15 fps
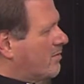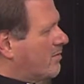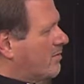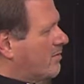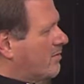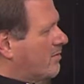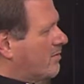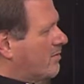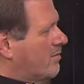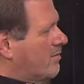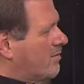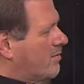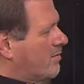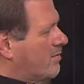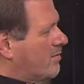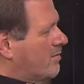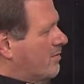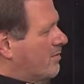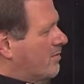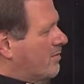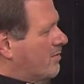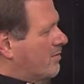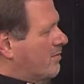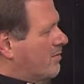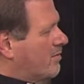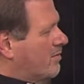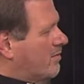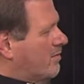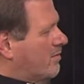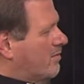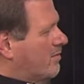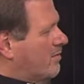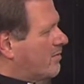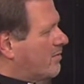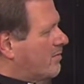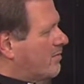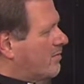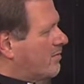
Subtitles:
[no speech]